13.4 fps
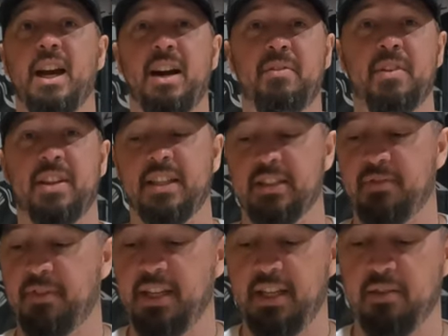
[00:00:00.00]
Everything's
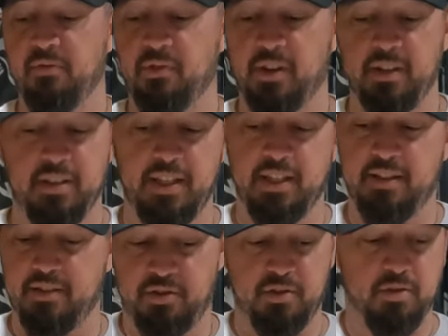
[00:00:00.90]
vegan friendly.
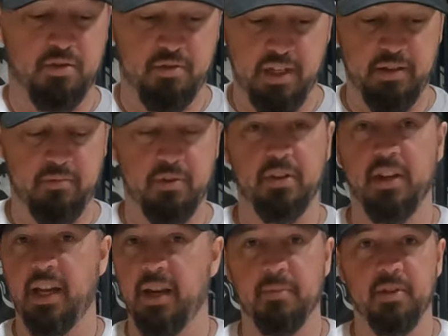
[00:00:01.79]
There's no like real
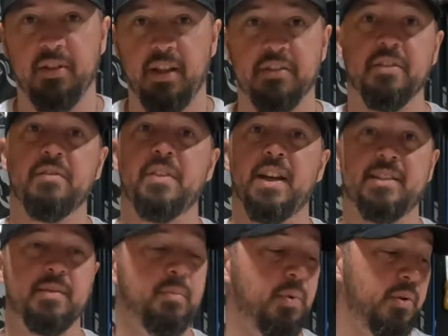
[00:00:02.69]
animal leather if
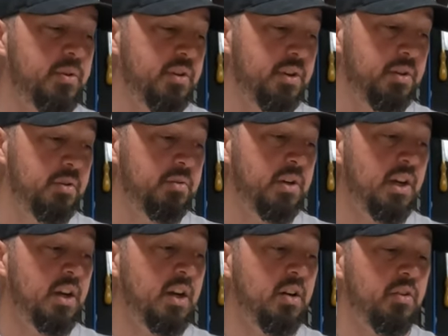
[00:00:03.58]
that's important to you
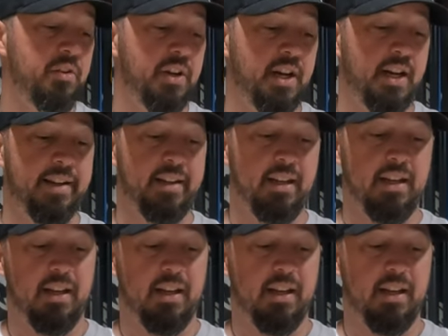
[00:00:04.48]
or not.